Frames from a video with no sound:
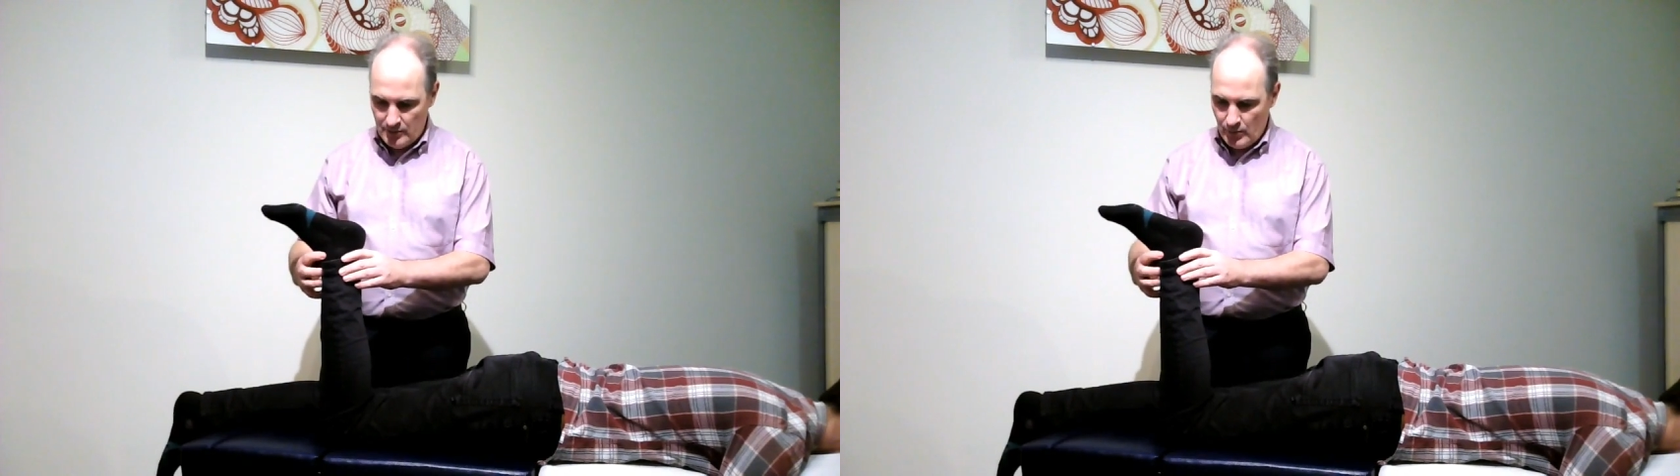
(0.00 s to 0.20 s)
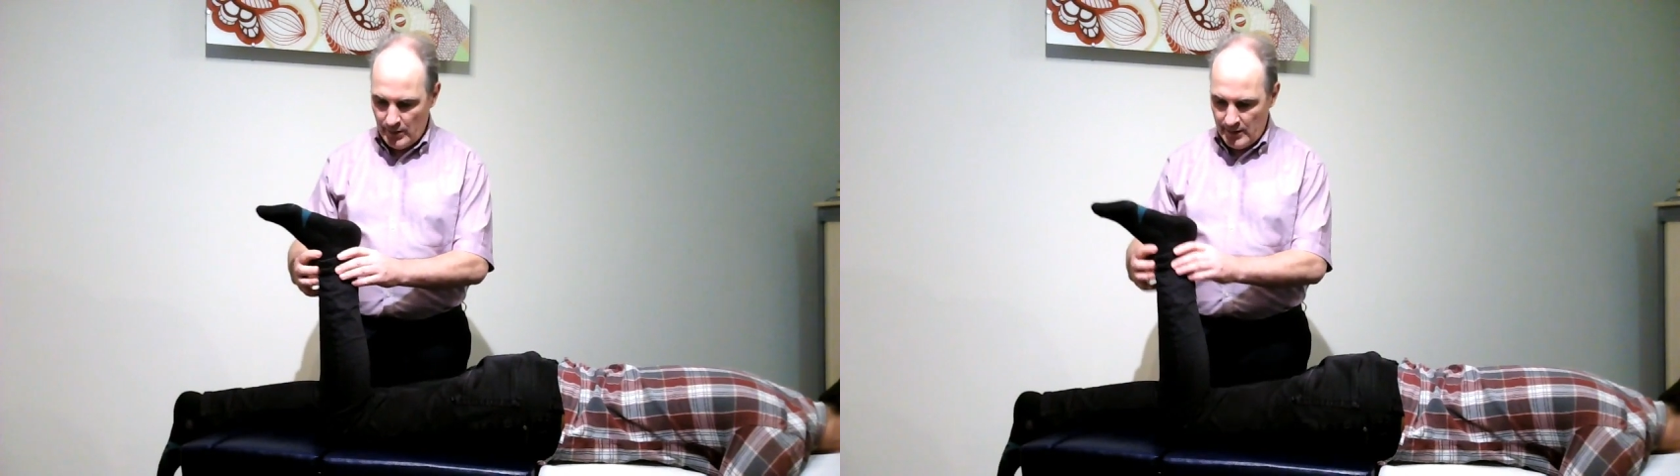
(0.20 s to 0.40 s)

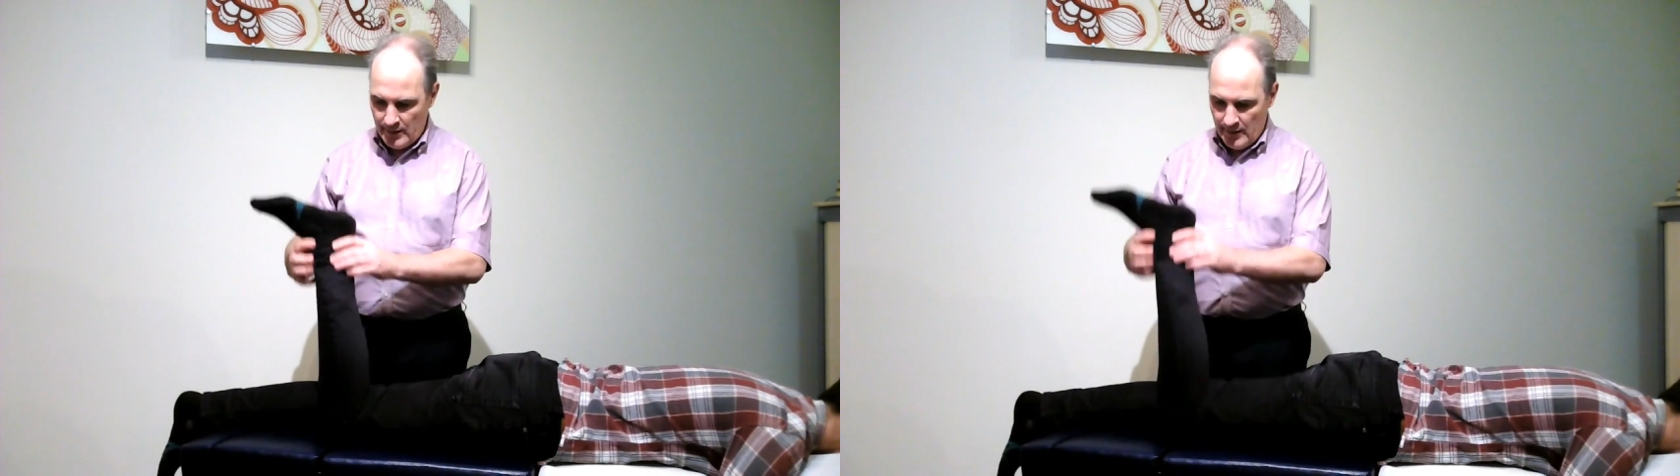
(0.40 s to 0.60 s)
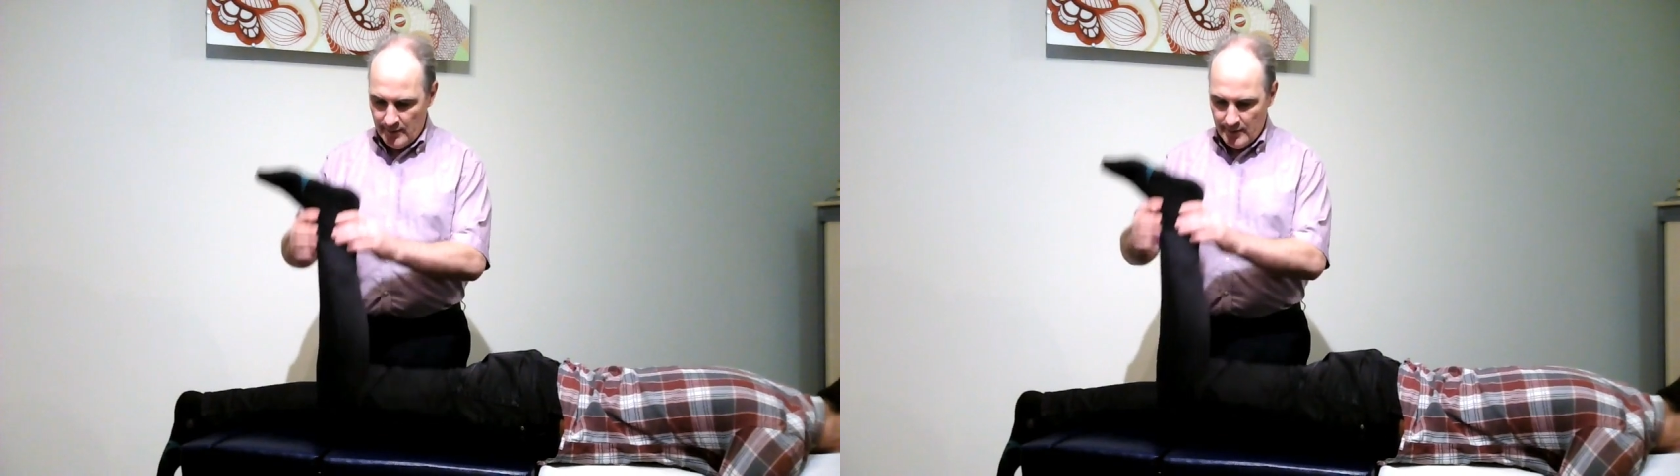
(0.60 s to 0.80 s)
where
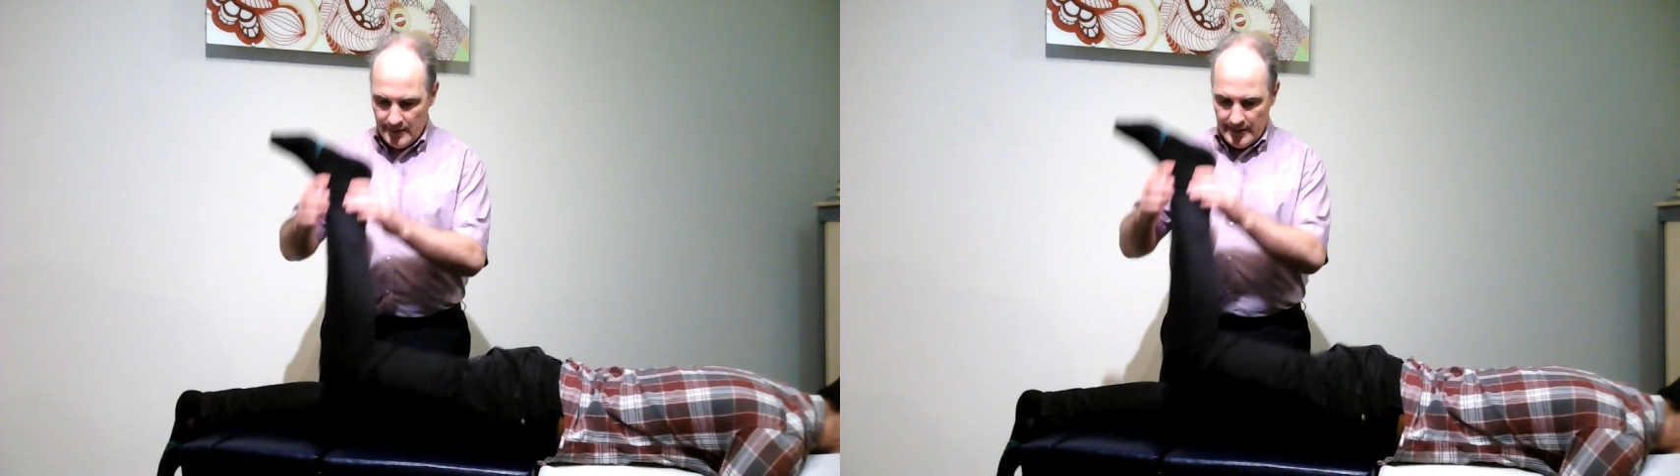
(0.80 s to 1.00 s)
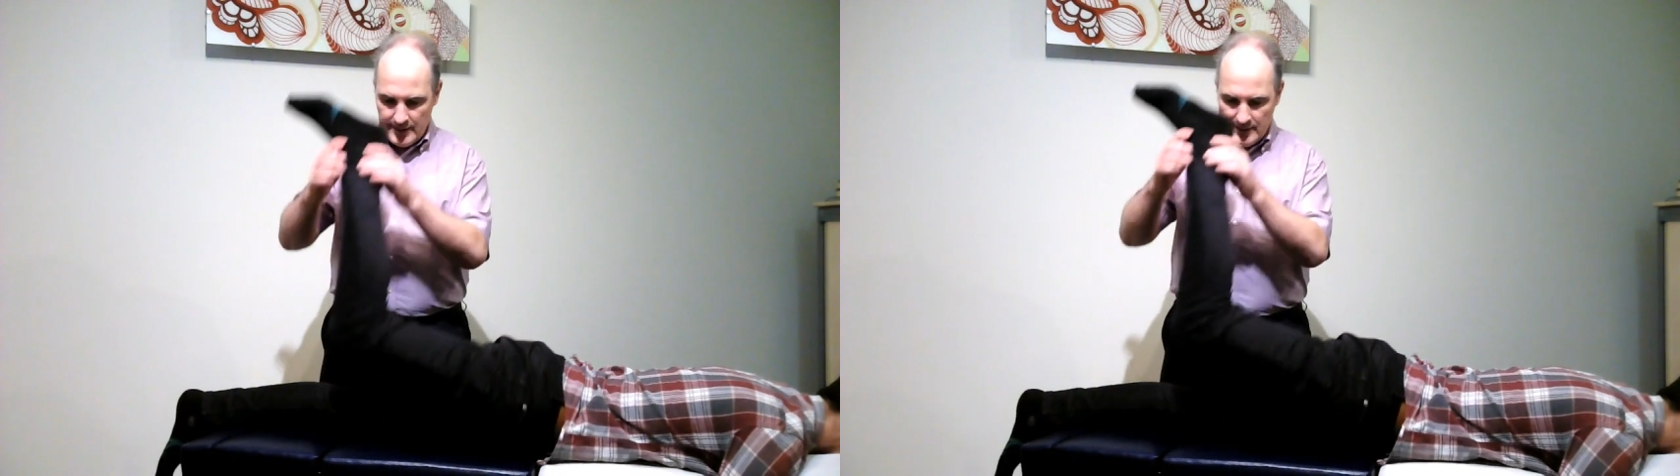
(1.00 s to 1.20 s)
the
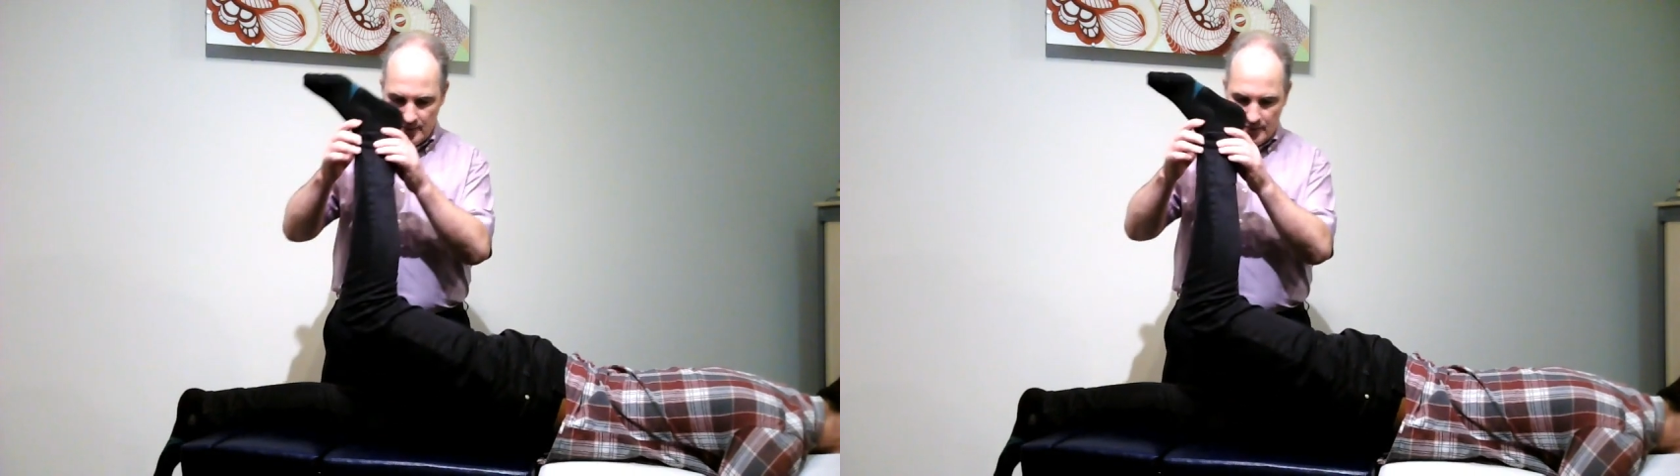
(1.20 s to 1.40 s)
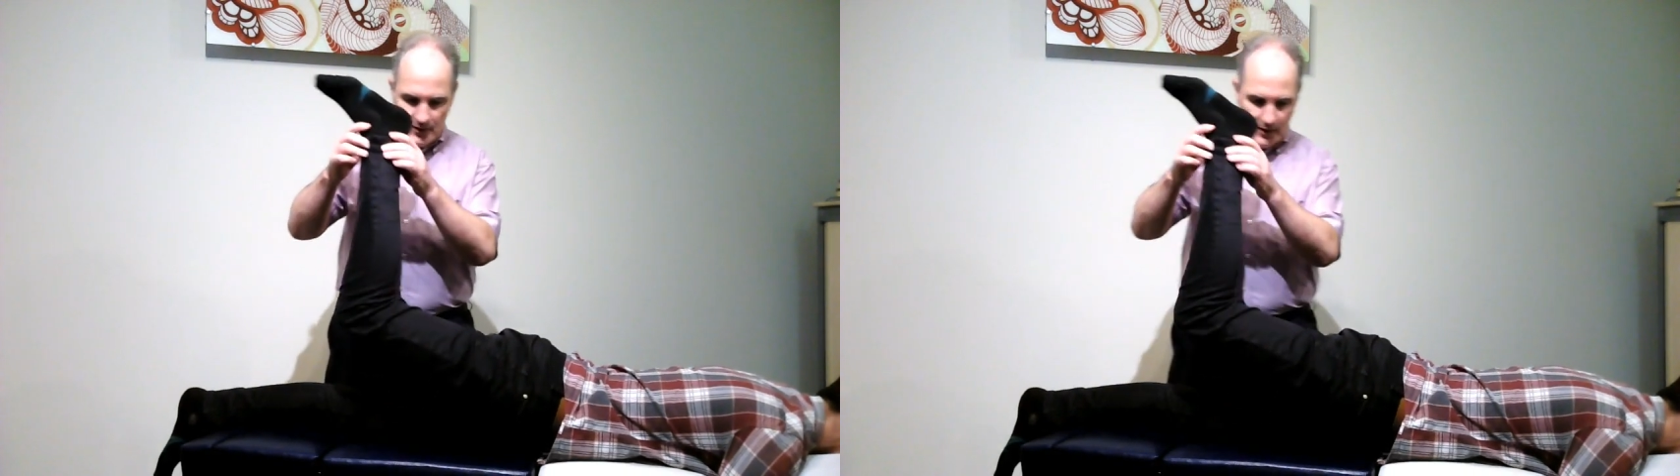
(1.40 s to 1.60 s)
leg is
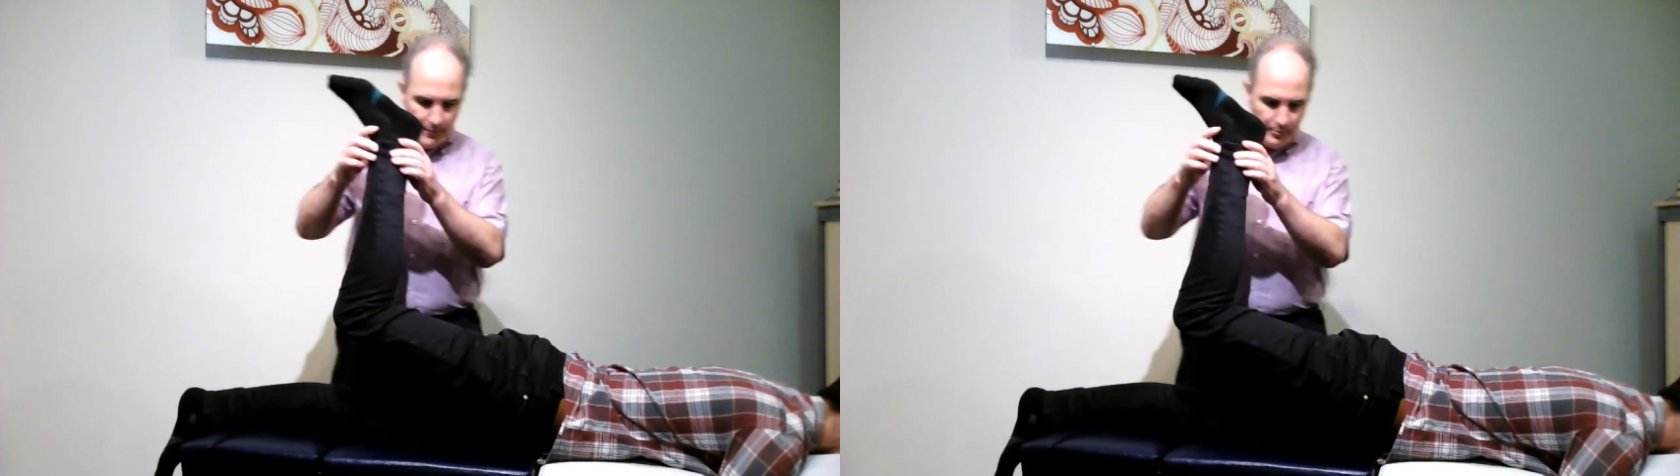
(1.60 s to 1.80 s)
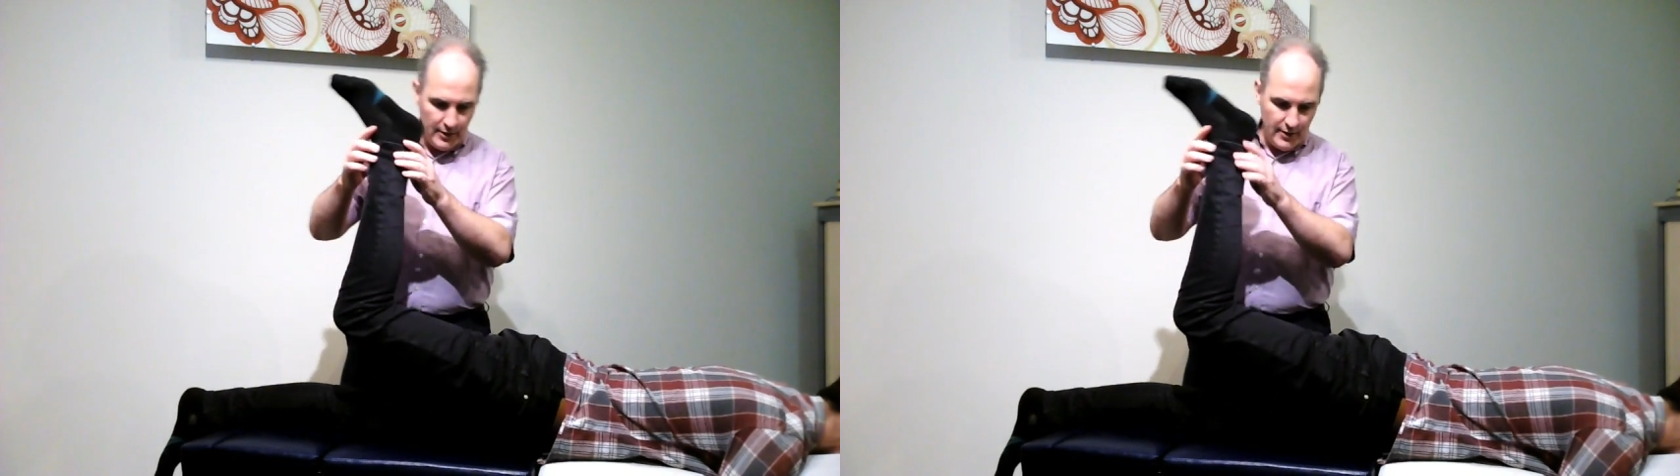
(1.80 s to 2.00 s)
lifted
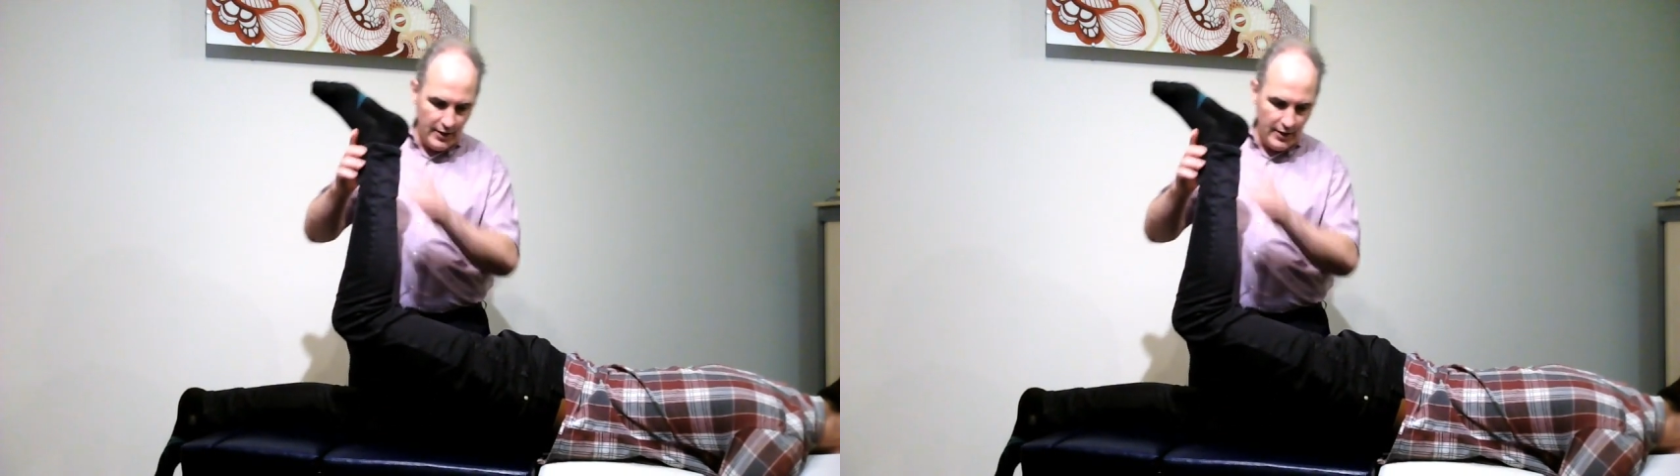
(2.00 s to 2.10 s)
up